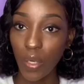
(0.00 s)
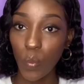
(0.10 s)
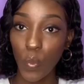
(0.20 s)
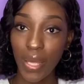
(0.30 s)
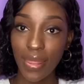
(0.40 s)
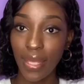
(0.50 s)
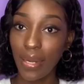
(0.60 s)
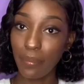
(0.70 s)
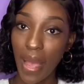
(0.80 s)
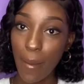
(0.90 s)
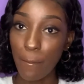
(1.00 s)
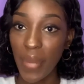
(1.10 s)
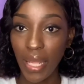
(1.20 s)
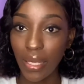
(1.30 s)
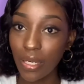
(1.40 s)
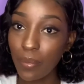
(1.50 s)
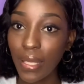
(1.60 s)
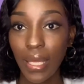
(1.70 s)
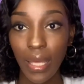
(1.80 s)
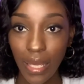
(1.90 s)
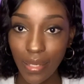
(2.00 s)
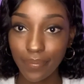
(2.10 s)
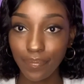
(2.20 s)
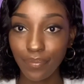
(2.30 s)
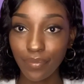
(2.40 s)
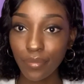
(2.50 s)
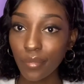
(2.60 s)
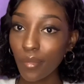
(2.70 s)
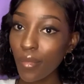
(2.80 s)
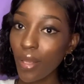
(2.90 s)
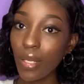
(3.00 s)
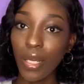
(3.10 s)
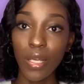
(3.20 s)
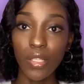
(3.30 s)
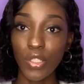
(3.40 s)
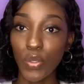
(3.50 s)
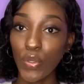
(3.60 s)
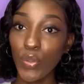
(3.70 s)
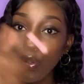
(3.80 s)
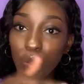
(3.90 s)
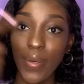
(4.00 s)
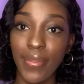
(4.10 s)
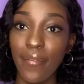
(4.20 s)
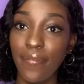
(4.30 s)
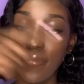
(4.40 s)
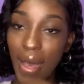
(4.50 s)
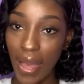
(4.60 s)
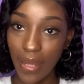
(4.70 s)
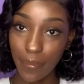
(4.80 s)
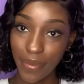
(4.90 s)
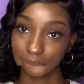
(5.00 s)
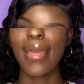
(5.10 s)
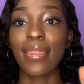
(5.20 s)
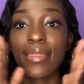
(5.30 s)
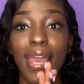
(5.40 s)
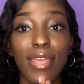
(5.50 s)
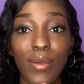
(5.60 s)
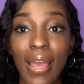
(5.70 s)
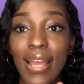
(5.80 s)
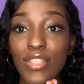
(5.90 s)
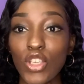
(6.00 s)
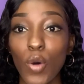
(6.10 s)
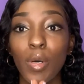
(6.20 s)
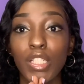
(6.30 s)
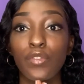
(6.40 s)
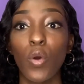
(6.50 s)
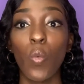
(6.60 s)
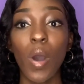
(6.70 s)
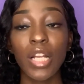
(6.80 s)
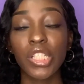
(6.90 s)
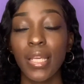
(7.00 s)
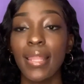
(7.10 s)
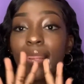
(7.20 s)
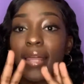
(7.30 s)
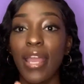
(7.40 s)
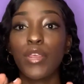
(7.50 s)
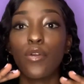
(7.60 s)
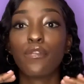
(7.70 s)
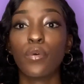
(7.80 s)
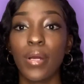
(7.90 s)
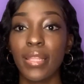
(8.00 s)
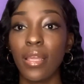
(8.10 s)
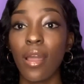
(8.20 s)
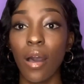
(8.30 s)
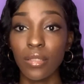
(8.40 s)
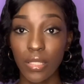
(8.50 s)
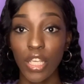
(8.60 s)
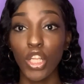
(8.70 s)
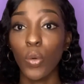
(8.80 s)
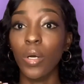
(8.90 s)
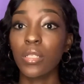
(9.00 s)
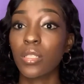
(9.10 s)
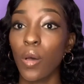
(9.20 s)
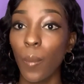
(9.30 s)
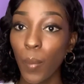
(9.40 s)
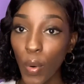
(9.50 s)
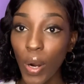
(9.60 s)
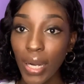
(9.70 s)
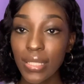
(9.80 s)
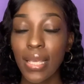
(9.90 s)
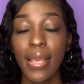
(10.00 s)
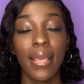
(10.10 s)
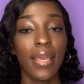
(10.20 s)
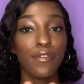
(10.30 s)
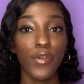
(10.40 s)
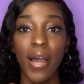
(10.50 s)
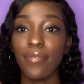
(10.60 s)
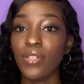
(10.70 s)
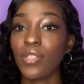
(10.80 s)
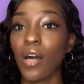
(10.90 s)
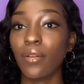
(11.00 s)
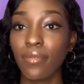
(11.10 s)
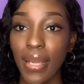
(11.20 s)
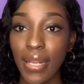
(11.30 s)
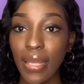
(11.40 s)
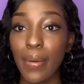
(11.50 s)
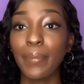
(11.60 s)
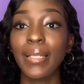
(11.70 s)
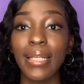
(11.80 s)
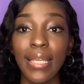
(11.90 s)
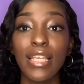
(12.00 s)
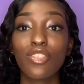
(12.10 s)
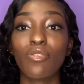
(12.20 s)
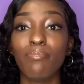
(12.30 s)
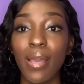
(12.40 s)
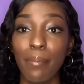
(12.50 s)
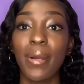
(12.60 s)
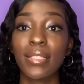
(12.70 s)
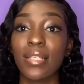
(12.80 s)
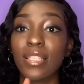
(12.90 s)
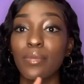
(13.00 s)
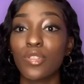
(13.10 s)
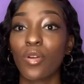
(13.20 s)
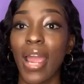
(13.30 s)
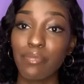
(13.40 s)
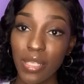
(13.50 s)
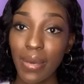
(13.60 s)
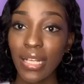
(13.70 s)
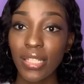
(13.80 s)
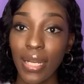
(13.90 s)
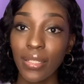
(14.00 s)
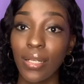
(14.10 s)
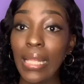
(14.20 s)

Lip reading: with in my makeup kit, so you know the vibe. Thank you guys so much for watching. Thank you for the continuous support. If you haven't already, please remember to subscribe to my channel,